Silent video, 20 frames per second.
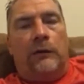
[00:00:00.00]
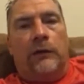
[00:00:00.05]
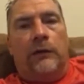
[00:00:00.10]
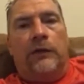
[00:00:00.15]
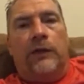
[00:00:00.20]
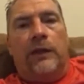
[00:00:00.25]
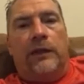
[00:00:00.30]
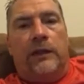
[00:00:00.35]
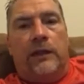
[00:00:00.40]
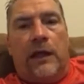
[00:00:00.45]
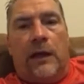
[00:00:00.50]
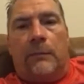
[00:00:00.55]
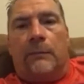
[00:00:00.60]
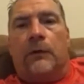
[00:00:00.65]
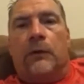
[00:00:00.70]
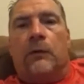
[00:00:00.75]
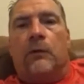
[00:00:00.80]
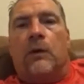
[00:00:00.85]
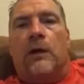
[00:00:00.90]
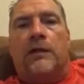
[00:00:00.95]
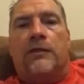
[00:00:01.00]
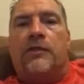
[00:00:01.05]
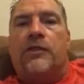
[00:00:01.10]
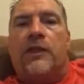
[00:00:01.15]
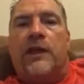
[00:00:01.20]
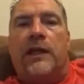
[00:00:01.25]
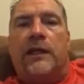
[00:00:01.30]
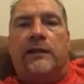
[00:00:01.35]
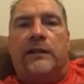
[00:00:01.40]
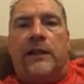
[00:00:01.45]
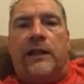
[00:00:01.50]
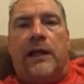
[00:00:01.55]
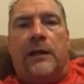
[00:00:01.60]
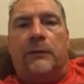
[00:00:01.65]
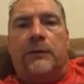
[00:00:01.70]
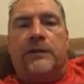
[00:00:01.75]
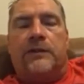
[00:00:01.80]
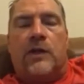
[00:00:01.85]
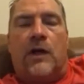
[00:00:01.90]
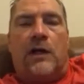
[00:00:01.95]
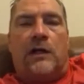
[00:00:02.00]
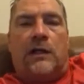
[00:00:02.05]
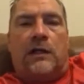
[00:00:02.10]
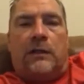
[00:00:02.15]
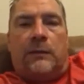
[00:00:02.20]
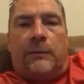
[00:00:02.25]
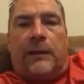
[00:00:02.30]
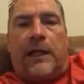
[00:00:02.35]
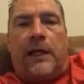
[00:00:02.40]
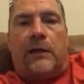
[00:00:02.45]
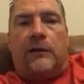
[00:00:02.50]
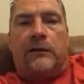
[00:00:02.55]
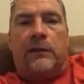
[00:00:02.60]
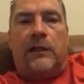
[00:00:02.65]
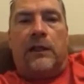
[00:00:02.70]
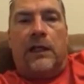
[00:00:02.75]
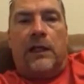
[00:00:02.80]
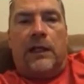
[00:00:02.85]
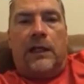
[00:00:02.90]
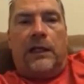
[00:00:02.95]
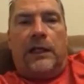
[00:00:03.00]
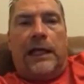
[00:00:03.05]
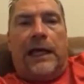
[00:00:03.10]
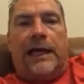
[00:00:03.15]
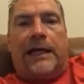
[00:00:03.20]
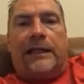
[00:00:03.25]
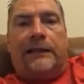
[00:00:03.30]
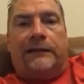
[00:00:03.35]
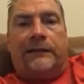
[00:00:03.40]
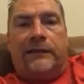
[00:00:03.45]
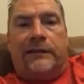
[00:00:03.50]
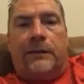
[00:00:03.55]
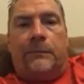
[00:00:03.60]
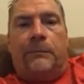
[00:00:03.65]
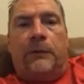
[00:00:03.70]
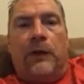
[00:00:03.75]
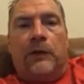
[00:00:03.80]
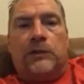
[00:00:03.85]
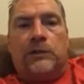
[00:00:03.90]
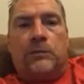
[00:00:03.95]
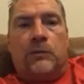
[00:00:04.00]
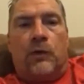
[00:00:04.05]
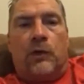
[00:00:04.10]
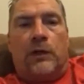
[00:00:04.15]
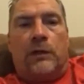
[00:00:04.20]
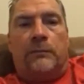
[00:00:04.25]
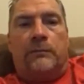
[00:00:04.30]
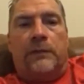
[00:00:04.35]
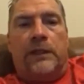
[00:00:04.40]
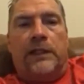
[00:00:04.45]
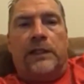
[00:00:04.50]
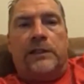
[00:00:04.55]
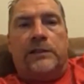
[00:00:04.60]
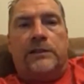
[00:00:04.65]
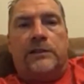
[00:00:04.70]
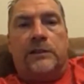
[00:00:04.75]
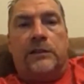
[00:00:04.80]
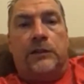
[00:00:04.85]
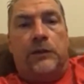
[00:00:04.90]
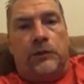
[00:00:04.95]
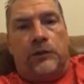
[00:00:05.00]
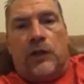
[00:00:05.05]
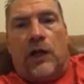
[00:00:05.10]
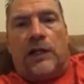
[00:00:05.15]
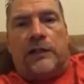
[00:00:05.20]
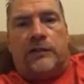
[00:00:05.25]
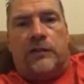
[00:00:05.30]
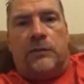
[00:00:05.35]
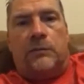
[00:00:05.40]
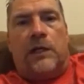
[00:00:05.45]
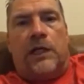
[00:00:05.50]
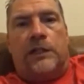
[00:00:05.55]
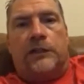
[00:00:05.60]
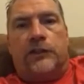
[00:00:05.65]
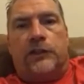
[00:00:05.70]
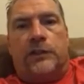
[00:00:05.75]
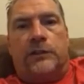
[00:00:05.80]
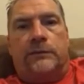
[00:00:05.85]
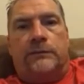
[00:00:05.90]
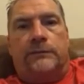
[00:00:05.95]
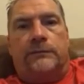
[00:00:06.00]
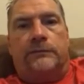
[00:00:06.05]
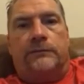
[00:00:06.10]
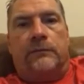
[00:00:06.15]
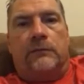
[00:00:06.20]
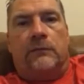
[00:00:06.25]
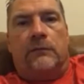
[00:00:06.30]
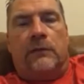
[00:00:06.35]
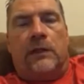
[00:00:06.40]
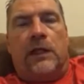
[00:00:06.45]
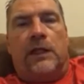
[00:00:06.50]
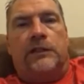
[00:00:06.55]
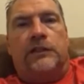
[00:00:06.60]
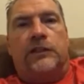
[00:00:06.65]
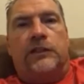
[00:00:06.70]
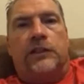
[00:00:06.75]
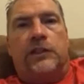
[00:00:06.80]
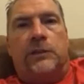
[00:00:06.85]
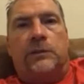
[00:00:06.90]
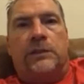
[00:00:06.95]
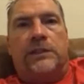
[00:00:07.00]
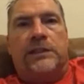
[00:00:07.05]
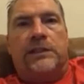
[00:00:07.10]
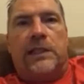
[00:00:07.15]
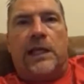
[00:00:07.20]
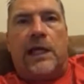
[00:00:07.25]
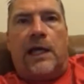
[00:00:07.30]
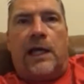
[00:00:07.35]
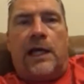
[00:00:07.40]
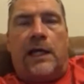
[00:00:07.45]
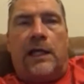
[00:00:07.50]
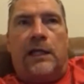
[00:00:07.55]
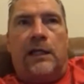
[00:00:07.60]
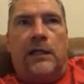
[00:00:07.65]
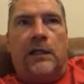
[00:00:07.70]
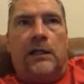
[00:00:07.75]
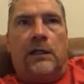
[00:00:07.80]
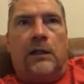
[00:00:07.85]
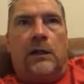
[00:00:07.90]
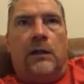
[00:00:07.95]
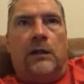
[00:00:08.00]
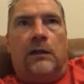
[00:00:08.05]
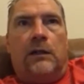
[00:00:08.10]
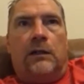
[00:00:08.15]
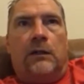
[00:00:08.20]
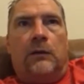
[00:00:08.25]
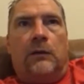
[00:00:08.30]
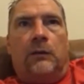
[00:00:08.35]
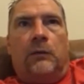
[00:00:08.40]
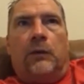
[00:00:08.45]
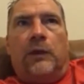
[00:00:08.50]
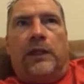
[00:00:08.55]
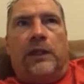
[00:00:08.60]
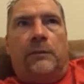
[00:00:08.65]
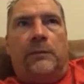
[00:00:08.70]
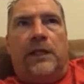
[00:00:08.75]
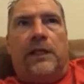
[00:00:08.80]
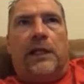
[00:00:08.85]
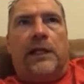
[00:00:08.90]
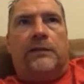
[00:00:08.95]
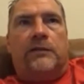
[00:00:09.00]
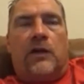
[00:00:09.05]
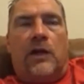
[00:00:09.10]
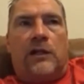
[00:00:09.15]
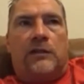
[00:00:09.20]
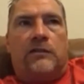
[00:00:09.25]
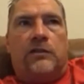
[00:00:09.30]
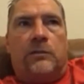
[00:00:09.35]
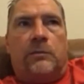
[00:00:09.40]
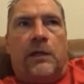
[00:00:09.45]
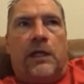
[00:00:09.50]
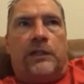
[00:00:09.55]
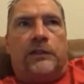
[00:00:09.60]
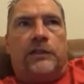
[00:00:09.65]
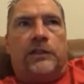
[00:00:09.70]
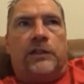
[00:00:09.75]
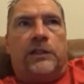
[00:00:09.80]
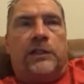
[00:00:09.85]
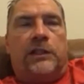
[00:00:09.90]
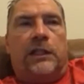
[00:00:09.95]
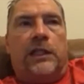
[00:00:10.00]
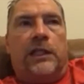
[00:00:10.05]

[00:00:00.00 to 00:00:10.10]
the number one thing that I would talk about at the postmortem is, you talk too much. And she would say, what do you mean I talk too much?